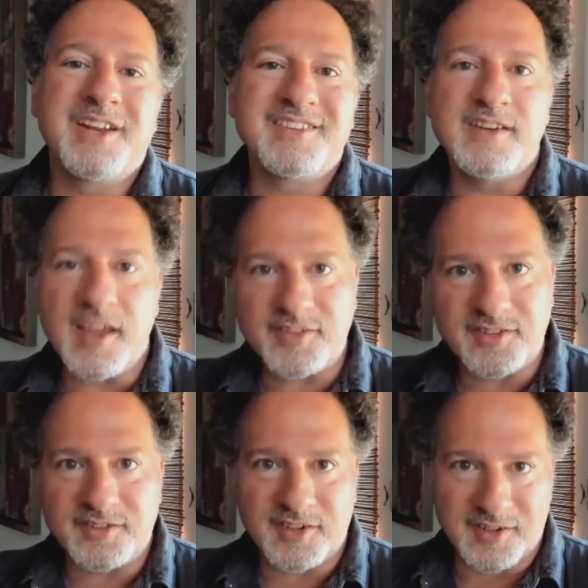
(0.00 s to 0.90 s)
it's
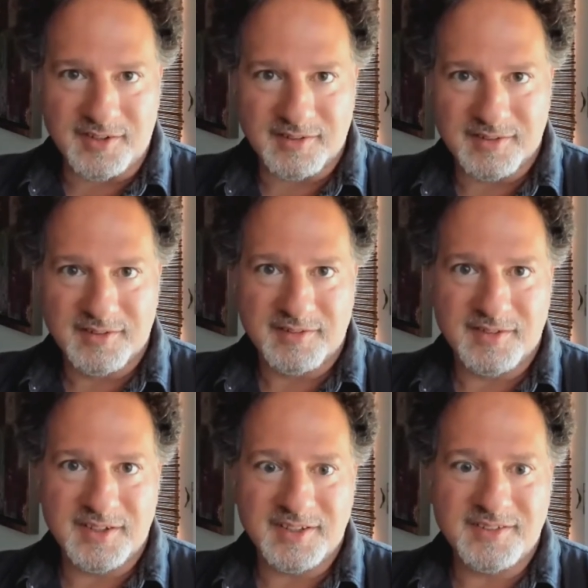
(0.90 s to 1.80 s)
necessary,
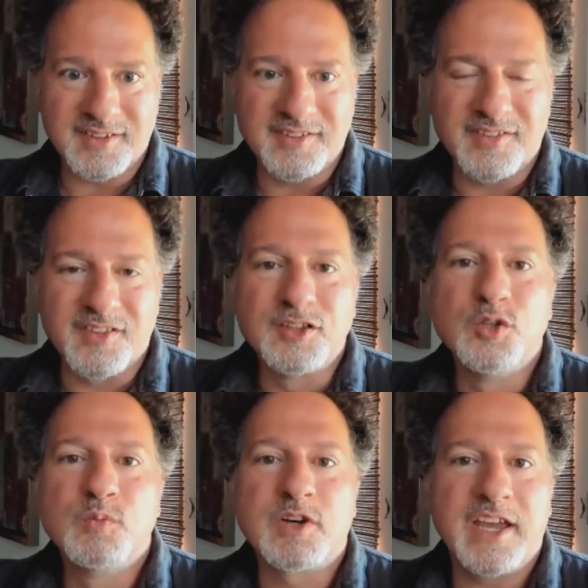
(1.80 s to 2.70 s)
right? It's the
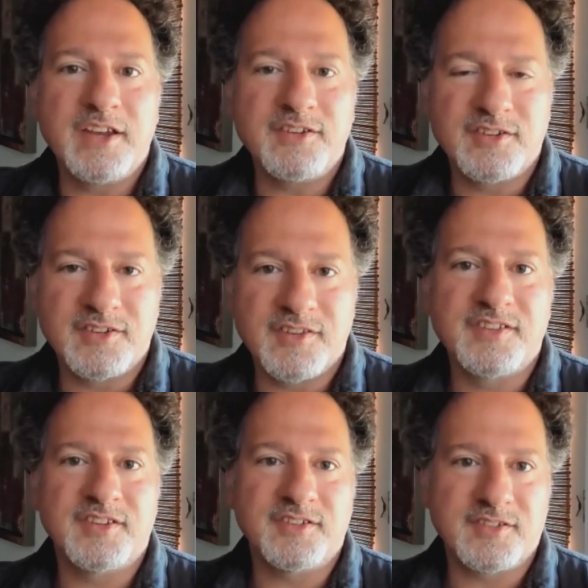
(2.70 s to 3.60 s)
lubrication to
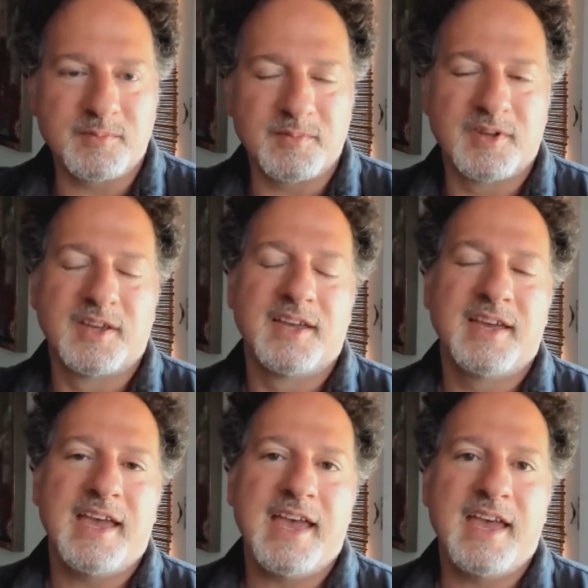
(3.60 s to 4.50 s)
the system,
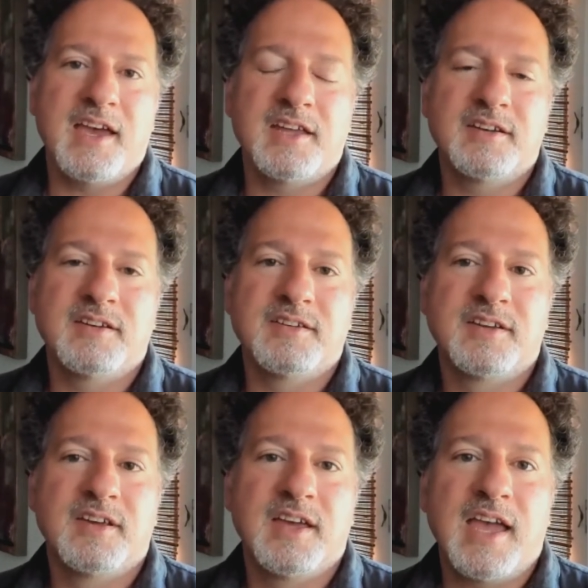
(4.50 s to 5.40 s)
and
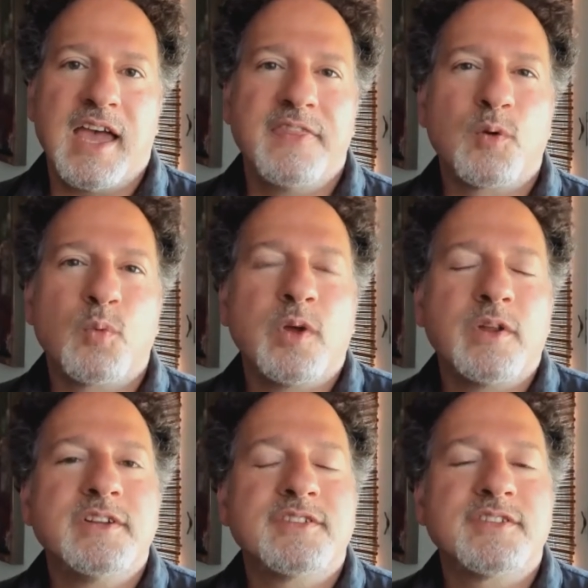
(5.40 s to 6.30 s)
their
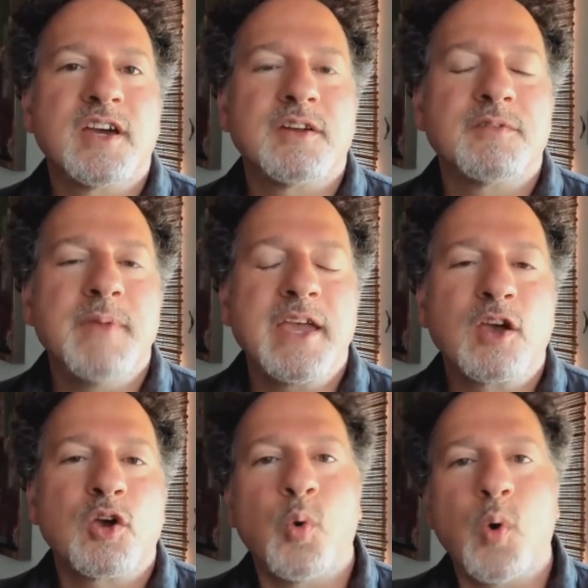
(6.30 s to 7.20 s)
willingness to kind of
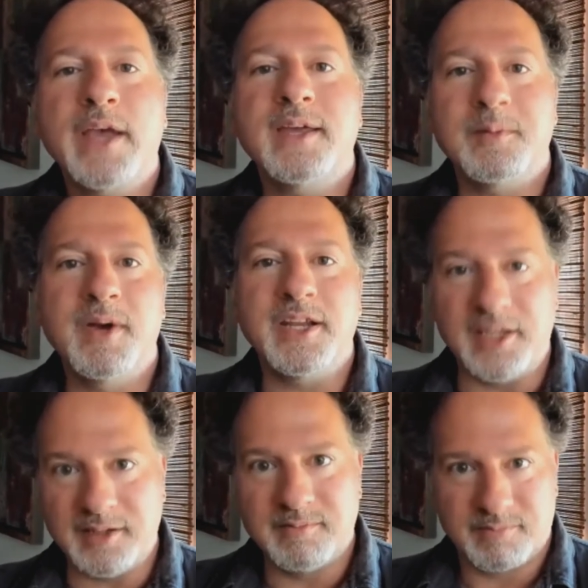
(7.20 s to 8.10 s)
make quiet
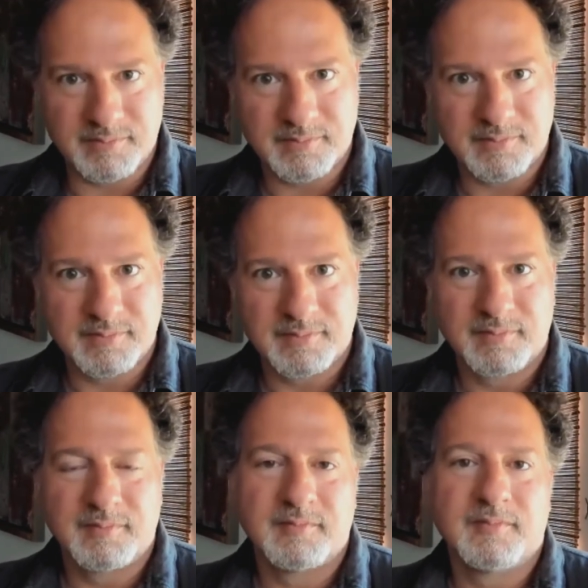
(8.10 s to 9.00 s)
money,
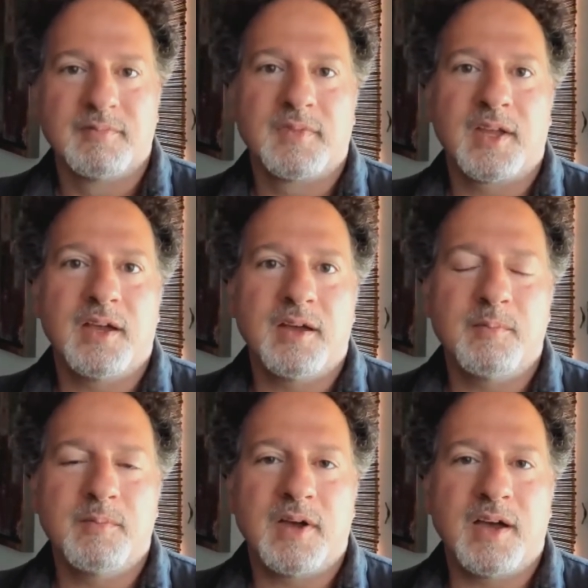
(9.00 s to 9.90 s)

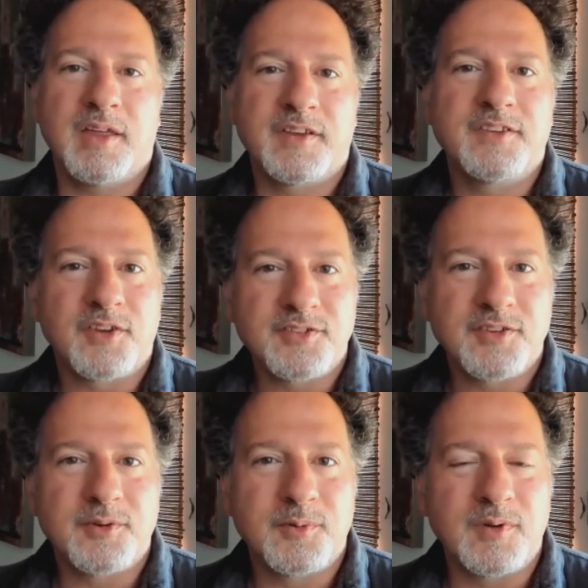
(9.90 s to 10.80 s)
I think, is
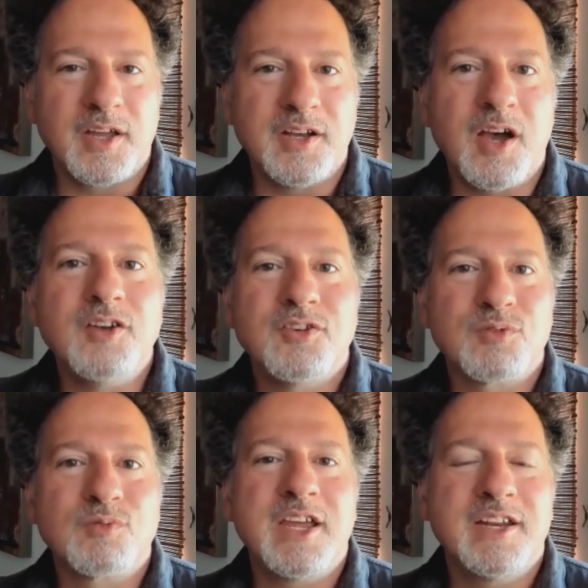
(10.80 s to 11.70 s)
also an
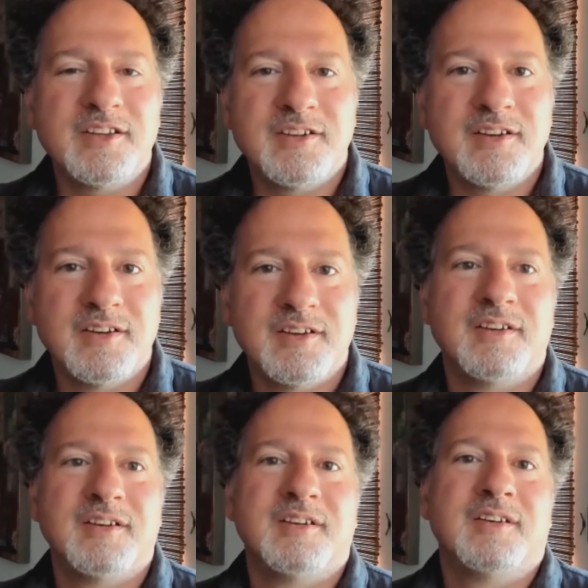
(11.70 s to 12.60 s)
underrated
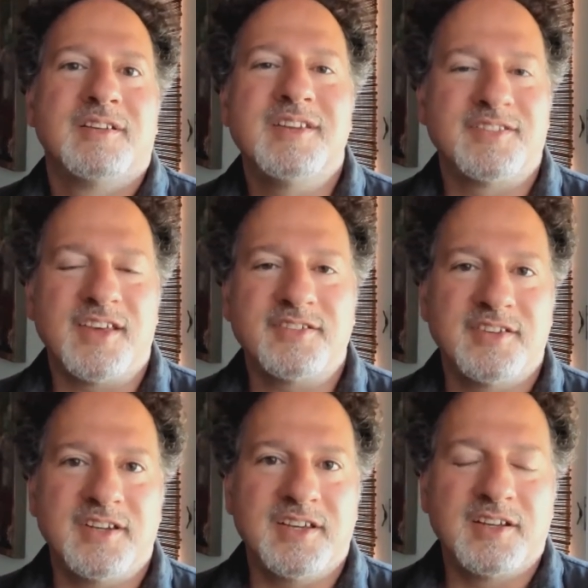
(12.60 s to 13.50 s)

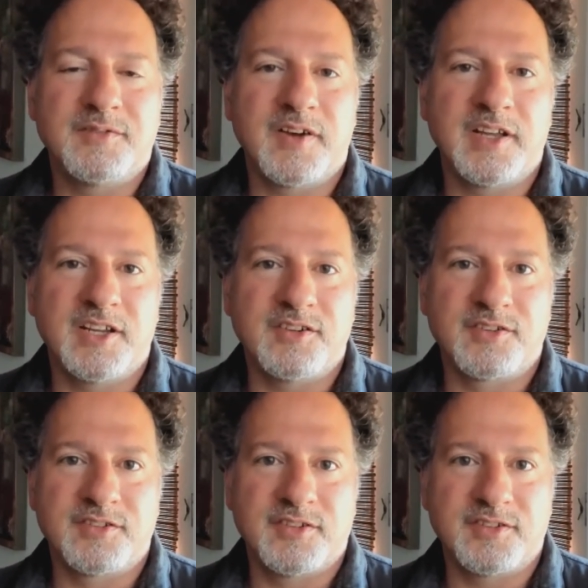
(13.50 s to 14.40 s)
necessity in a
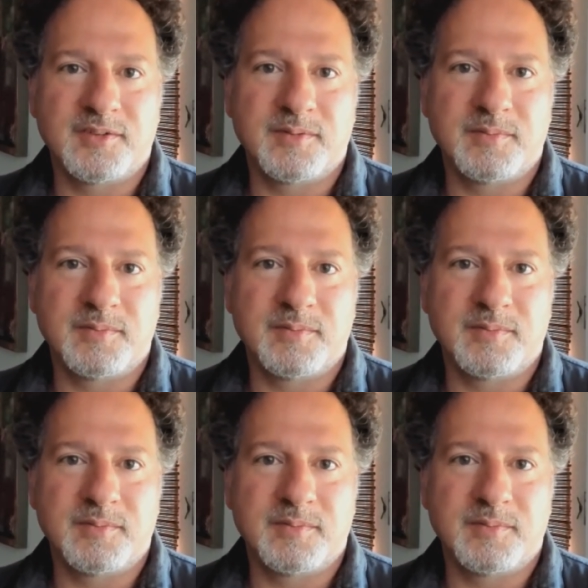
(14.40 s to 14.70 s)
financial system.